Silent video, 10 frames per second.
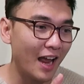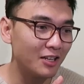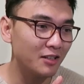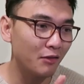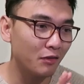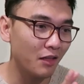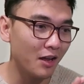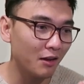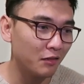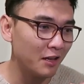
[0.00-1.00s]
actually
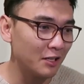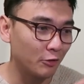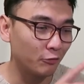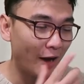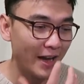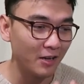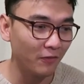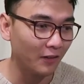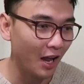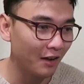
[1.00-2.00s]
see it, see the grain
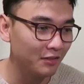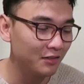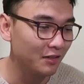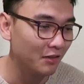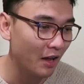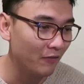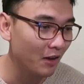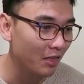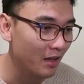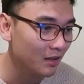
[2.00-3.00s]
of glasses and
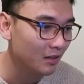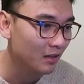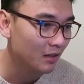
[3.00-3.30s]
everything.